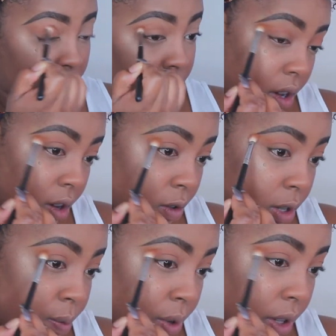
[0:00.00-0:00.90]
I
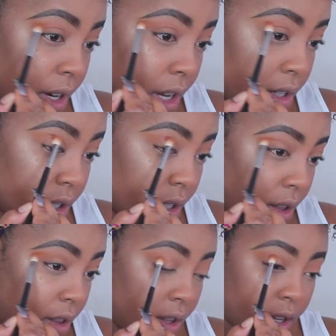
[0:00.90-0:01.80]
always pull it out just
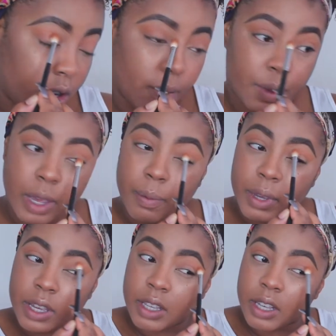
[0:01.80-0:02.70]
a little bit
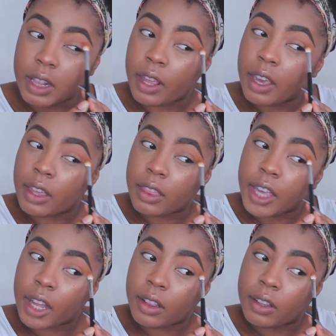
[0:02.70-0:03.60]
because I like
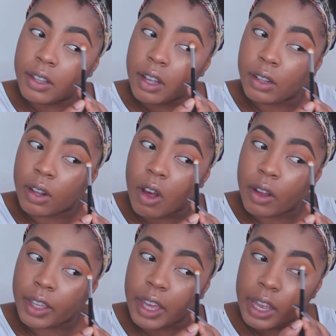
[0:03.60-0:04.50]
that
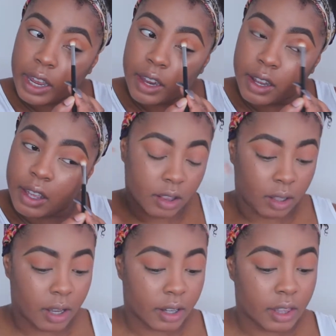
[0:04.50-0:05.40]
elongated
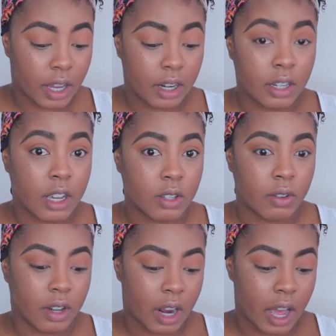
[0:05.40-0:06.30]
look that it does on your